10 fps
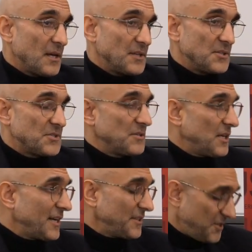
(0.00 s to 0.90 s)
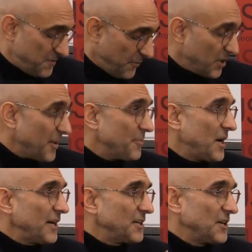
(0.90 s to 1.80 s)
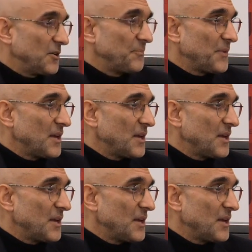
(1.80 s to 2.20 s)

These, I get this phone in my pocket here.